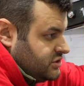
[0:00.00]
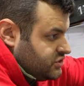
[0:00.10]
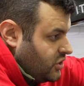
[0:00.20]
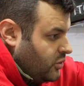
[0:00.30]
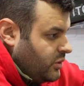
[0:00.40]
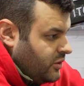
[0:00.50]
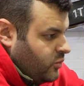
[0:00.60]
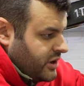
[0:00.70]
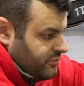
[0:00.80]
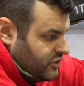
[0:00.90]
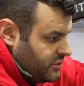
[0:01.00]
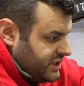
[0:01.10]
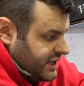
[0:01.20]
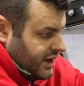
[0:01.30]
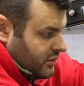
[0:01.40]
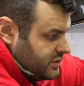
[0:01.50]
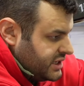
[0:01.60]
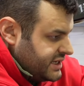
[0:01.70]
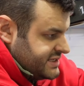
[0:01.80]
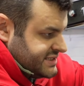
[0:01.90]
So what I'm doing now
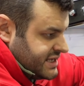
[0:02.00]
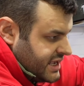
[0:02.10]
is,